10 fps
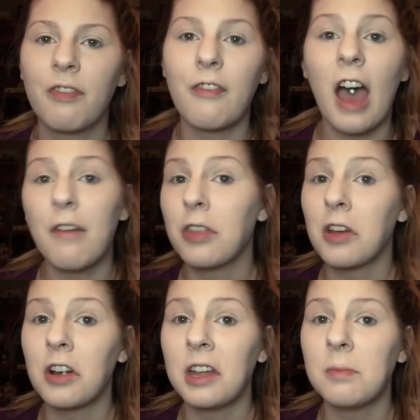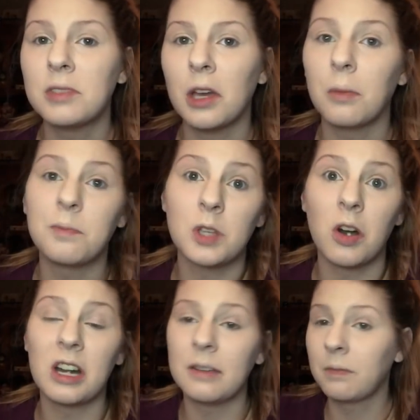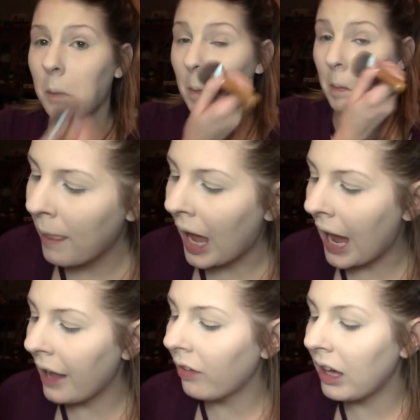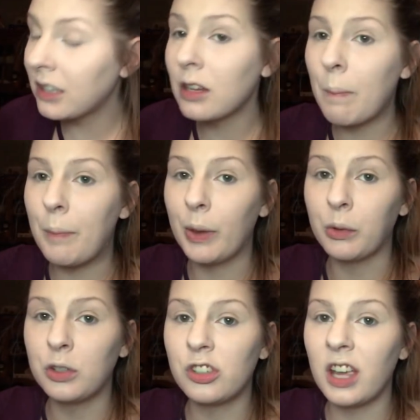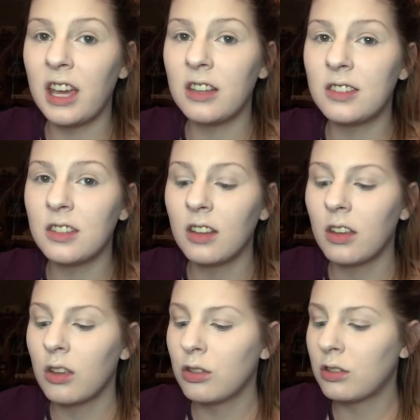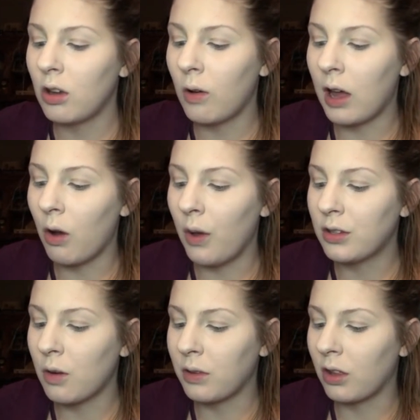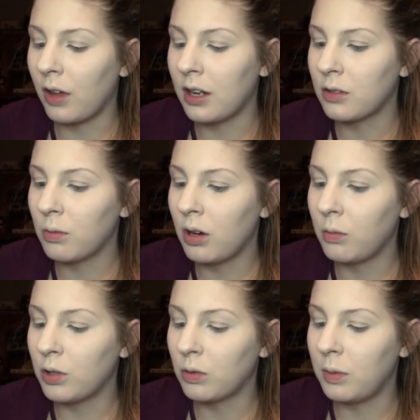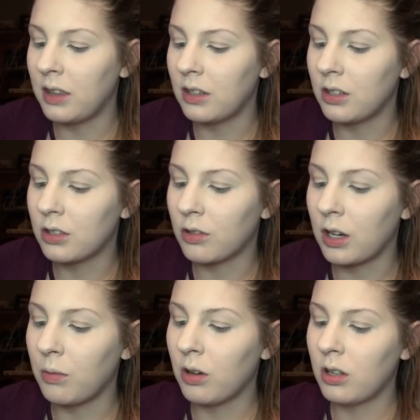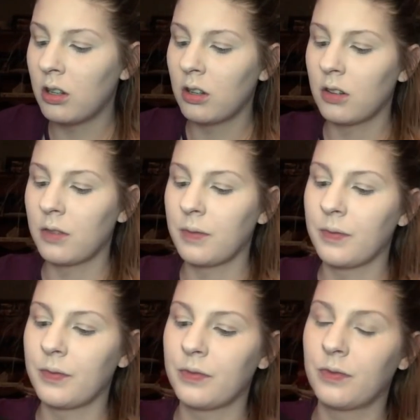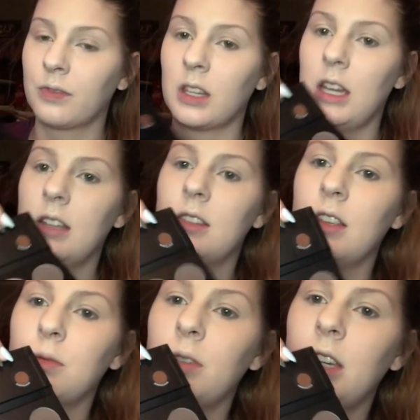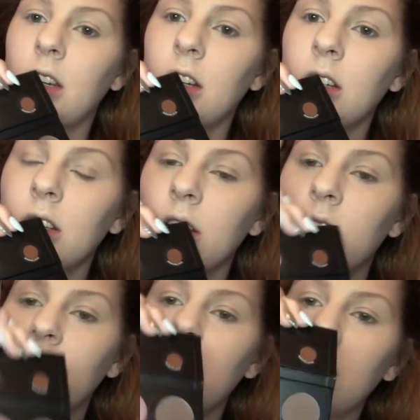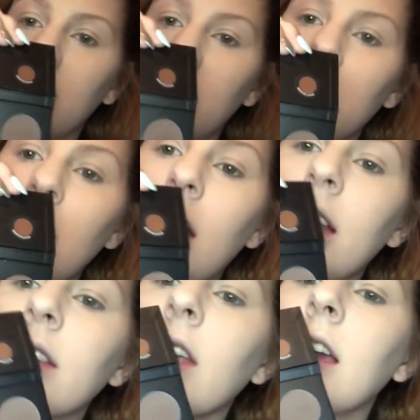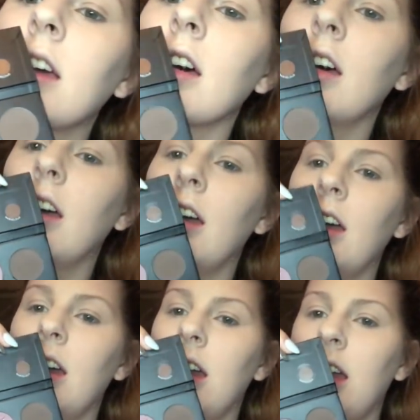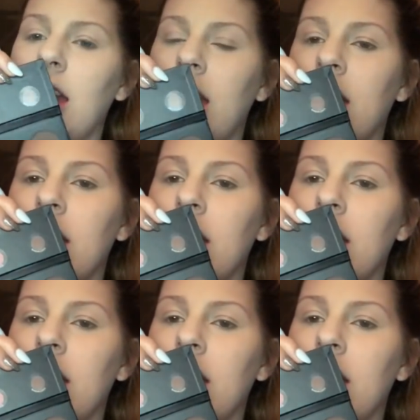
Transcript: 5:30, so sorry. I like to build shades, so I always start with the lightest one, which would be the discreet one. It's this one here. It's like a